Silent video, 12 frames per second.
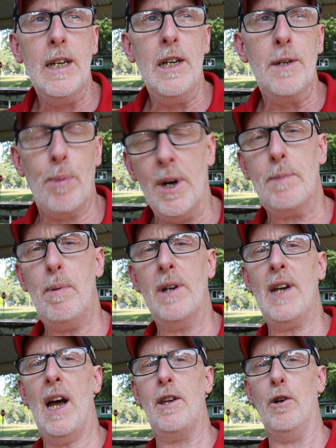It's pretty
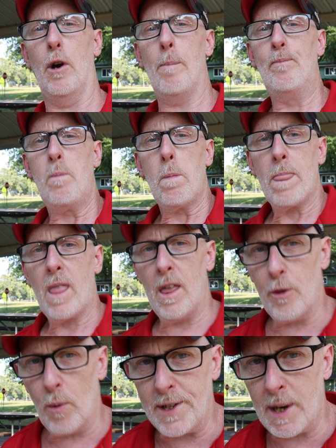spectacular.
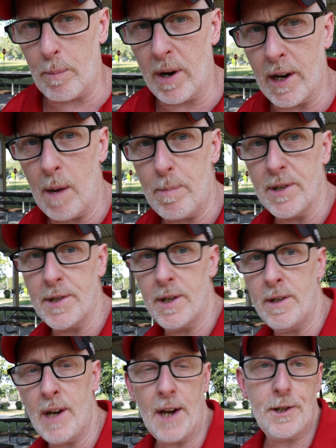And the reason I bring it up is
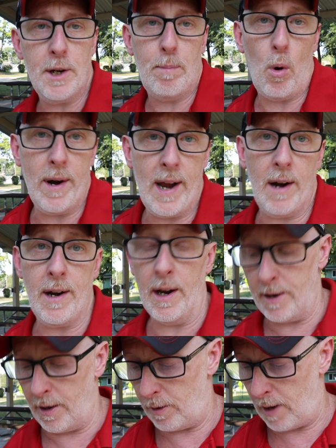not to point out
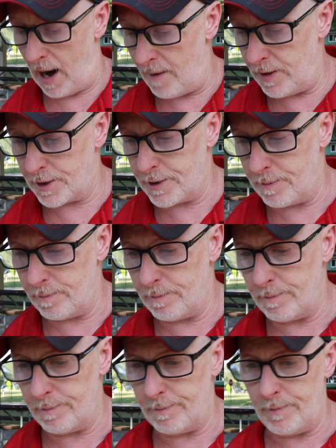another obvious,
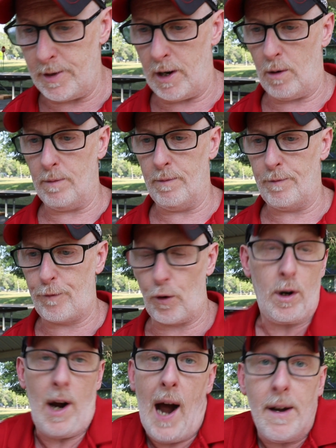
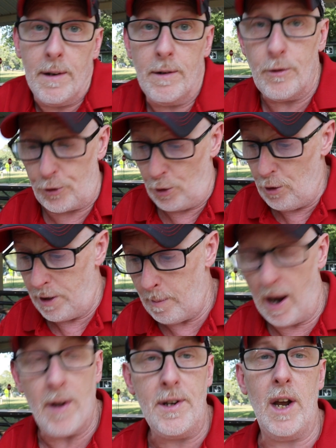forgotten truth
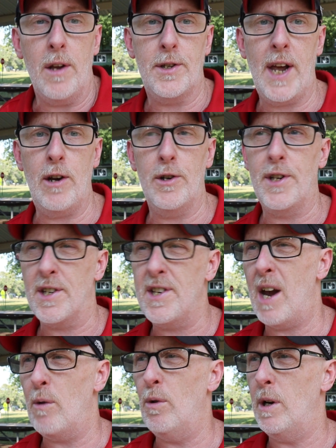about Deion Sanders that's
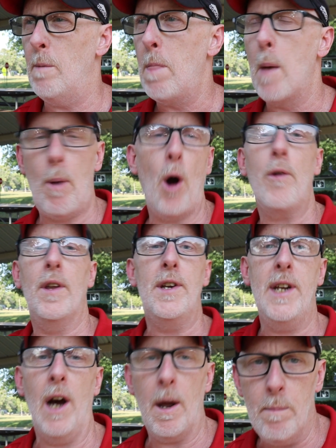not really part of the
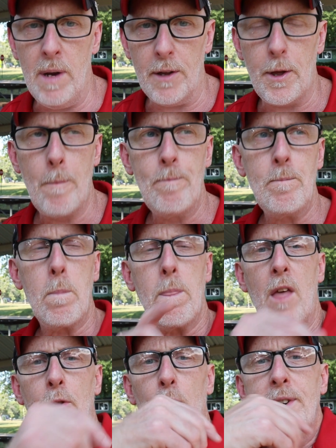Deion myth.
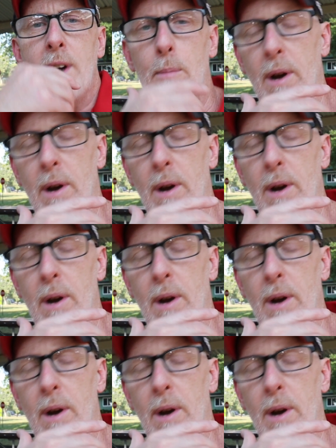The reason I